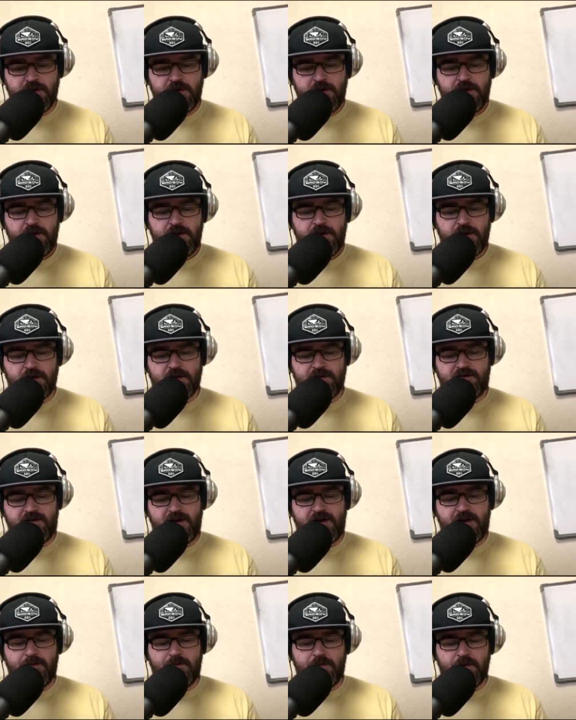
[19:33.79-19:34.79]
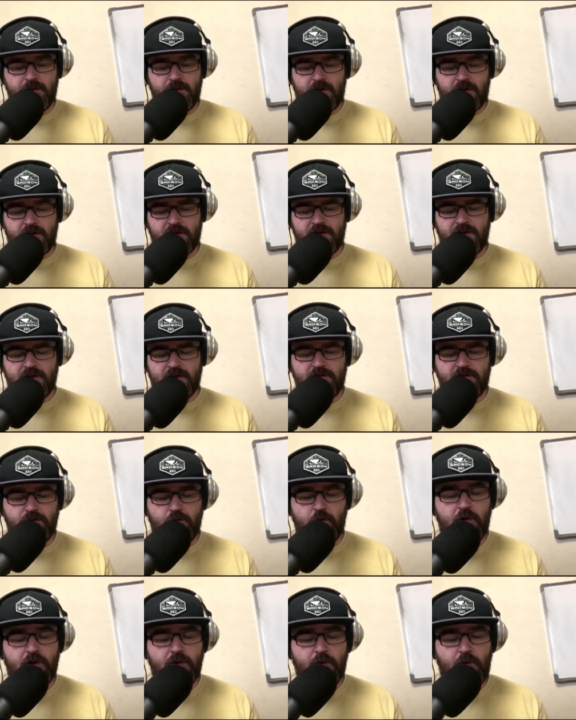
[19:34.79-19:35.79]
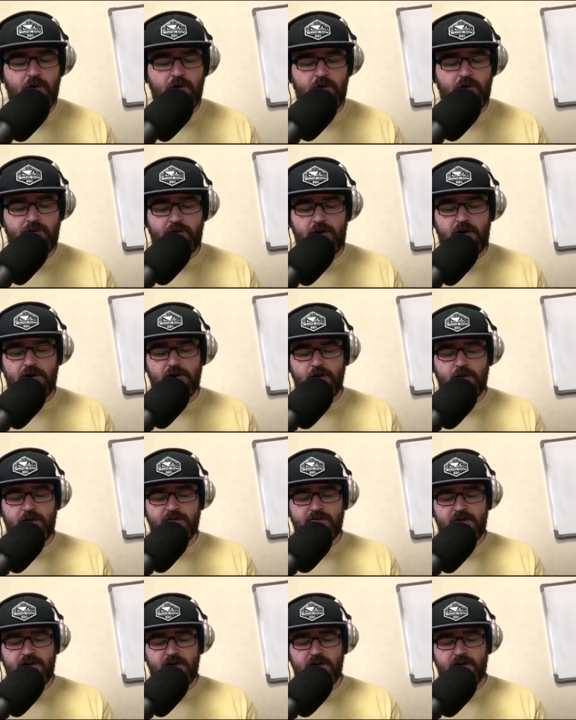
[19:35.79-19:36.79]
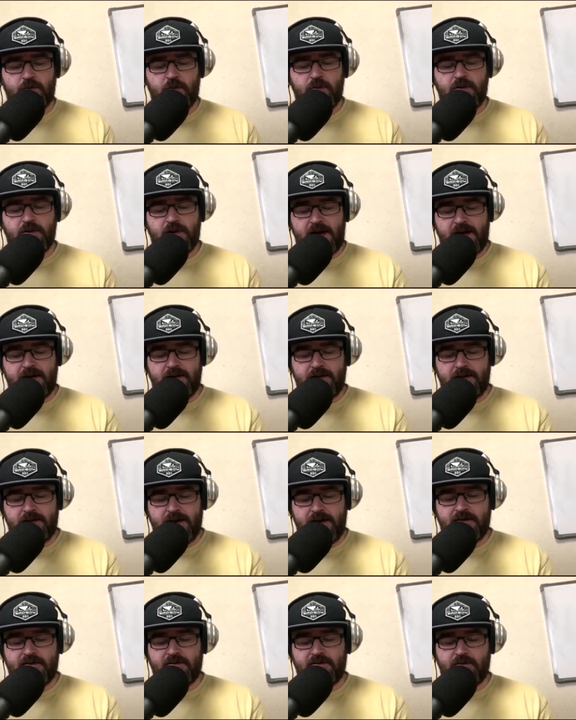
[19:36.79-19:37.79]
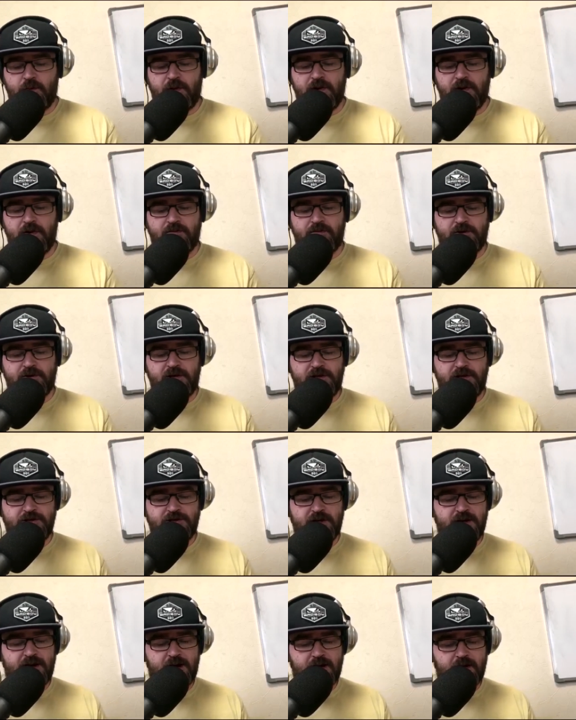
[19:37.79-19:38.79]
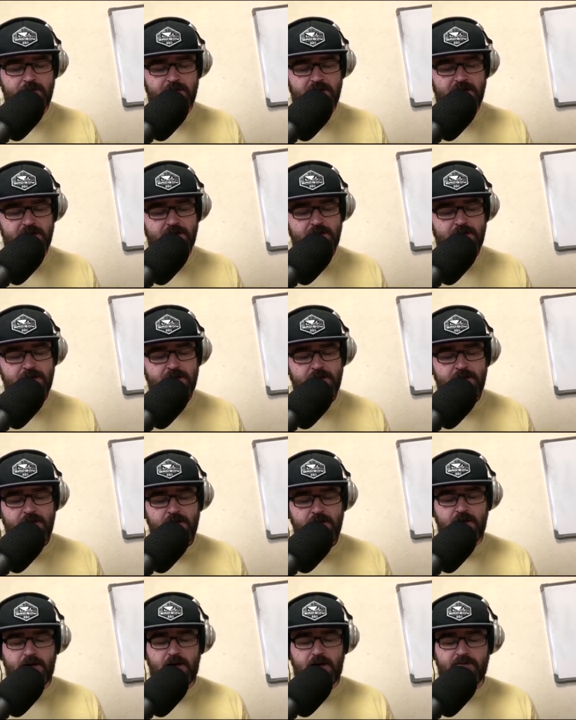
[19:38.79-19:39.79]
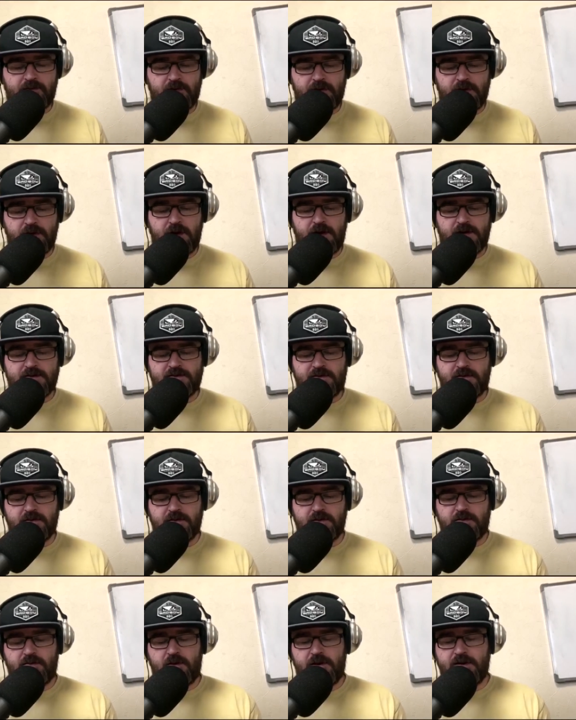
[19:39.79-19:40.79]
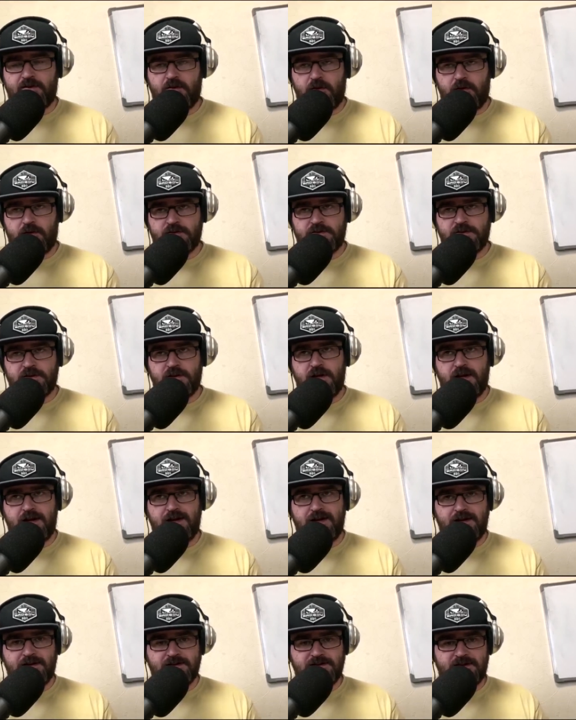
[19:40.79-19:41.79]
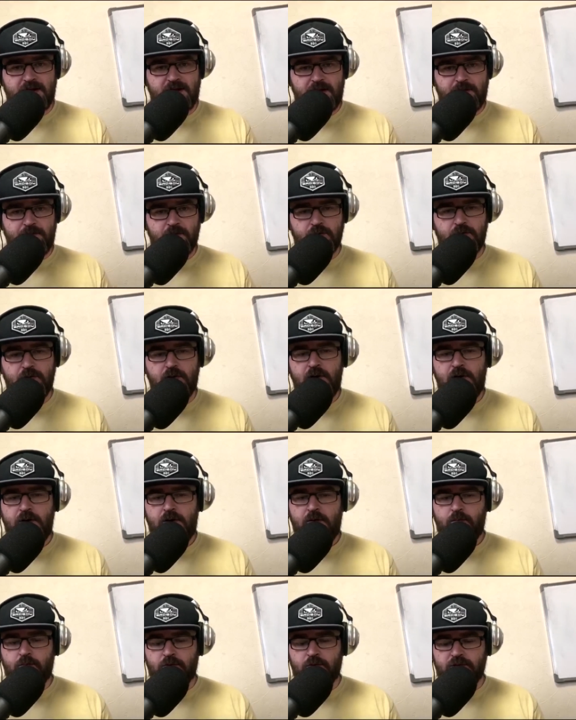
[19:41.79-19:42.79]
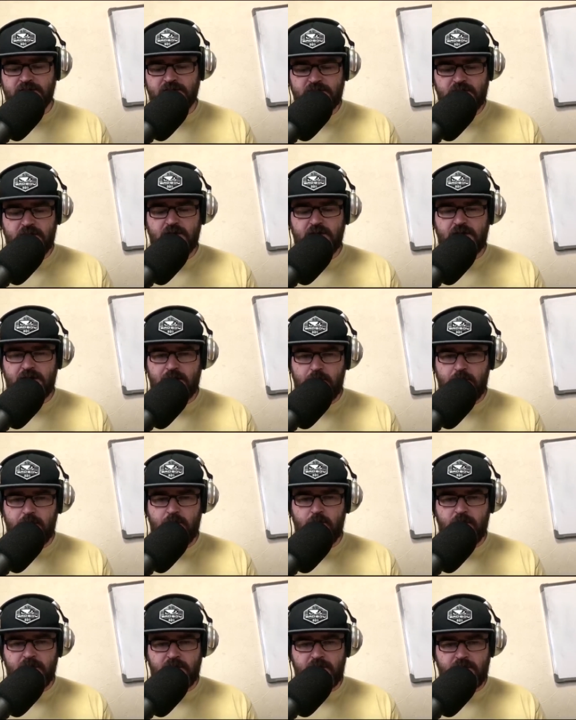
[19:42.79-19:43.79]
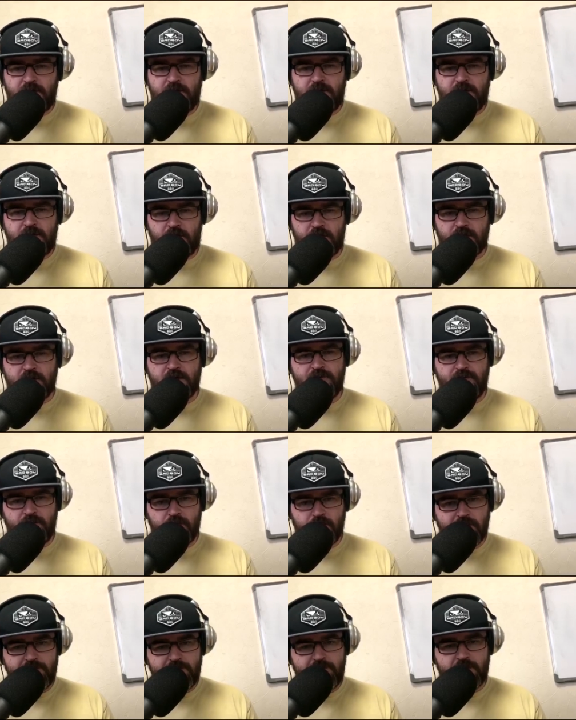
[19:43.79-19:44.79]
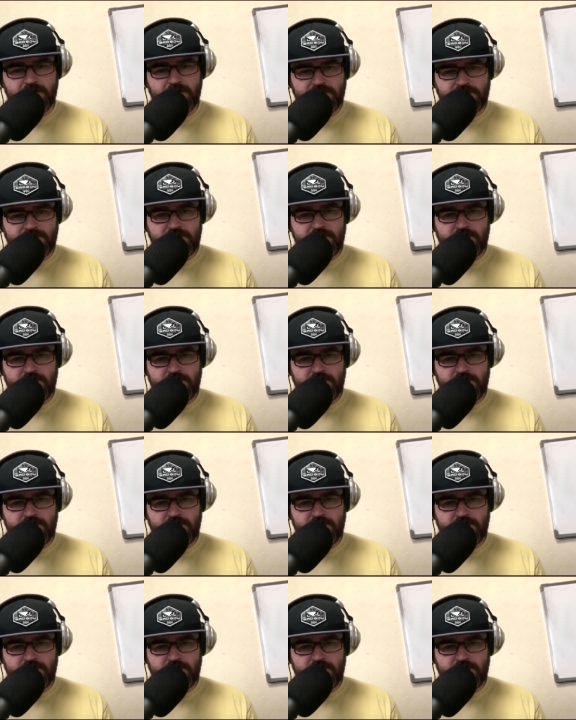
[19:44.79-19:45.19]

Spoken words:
he had his debut, or he had 1-1 overall in the UFC. He had a latest win over TJ Laramie after the loss to Grant Dawson in his debut. But this guy came in with 34 fights.